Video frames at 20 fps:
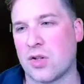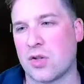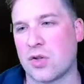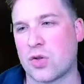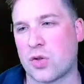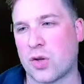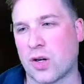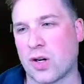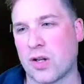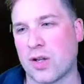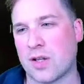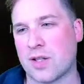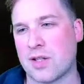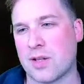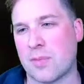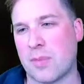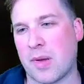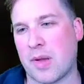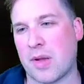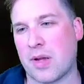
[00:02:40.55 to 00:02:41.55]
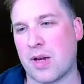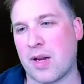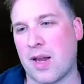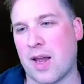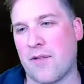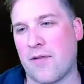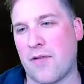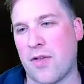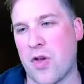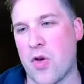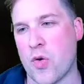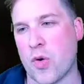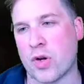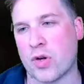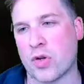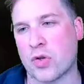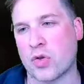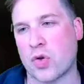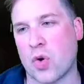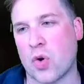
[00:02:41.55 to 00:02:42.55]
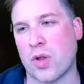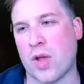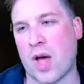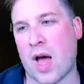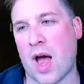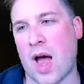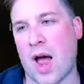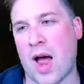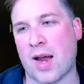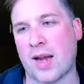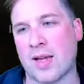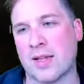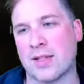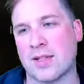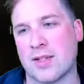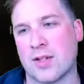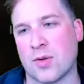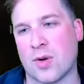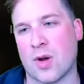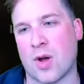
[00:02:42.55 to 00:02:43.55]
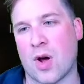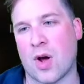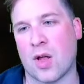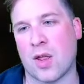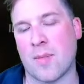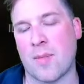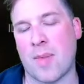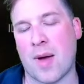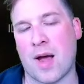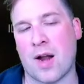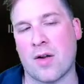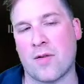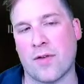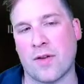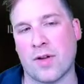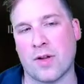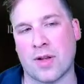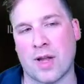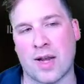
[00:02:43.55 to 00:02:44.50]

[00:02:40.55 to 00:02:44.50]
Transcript: trigger this ability if you control the highest unit on the battlefield.